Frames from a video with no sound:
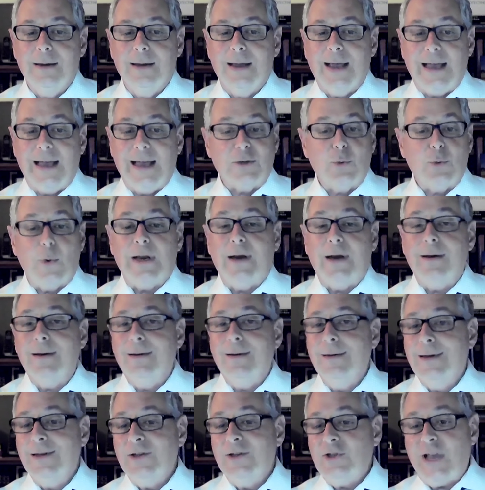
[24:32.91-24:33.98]
as when
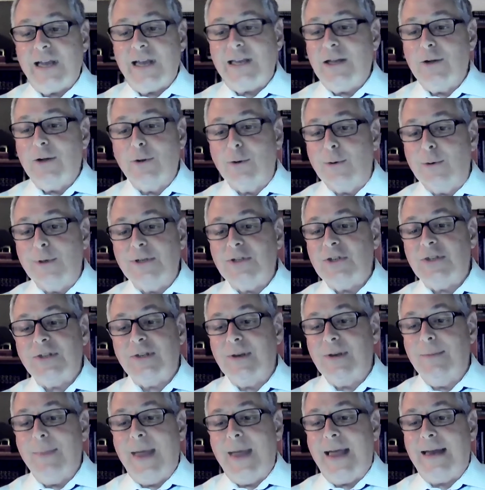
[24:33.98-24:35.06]
secularists
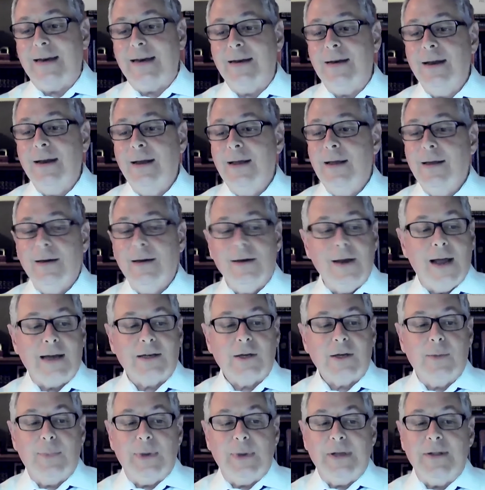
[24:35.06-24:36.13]
demanded not
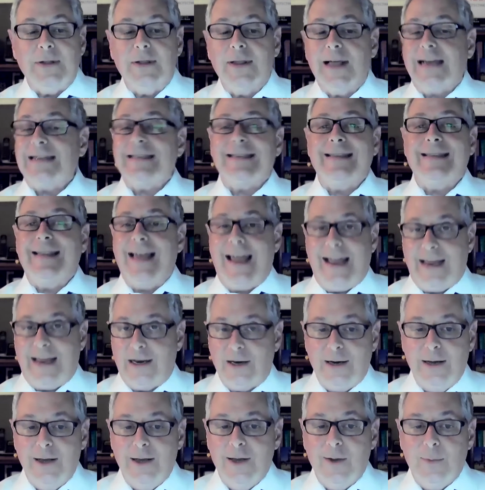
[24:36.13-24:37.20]
to be less than
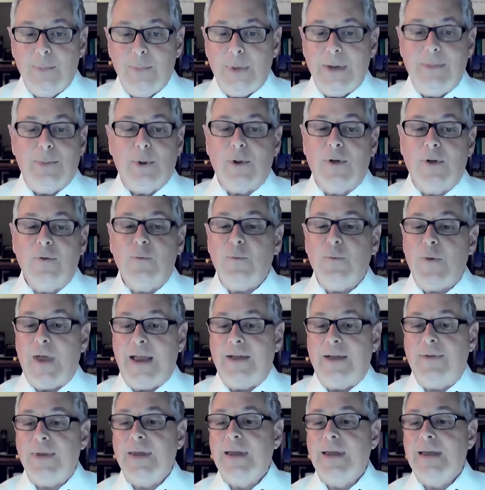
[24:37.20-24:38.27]
people of
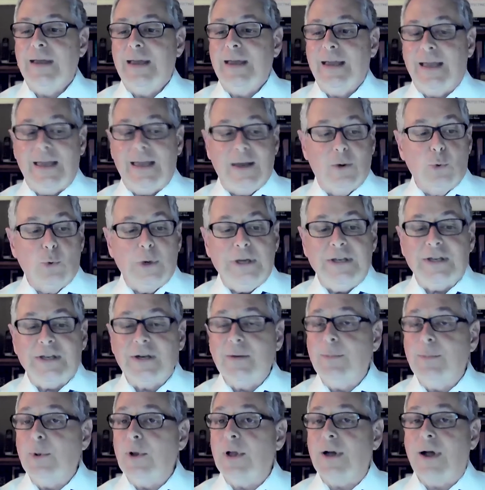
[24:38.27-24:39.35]
faith in
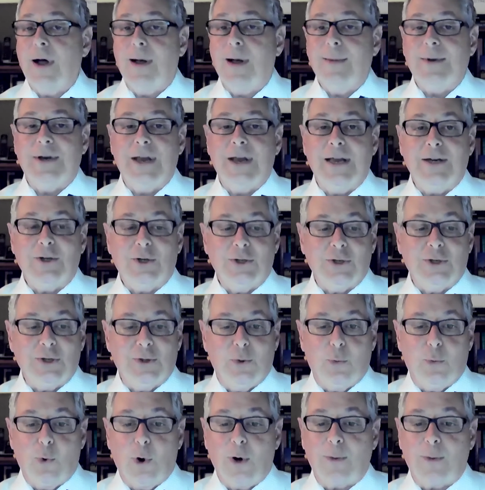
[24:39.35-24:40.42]
reasonable accommodations in the
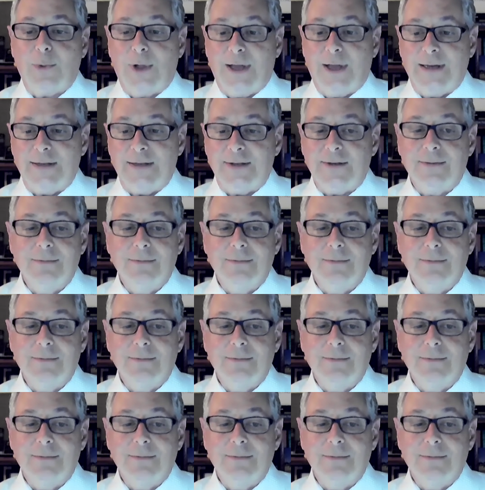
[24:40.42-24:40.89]
workplace.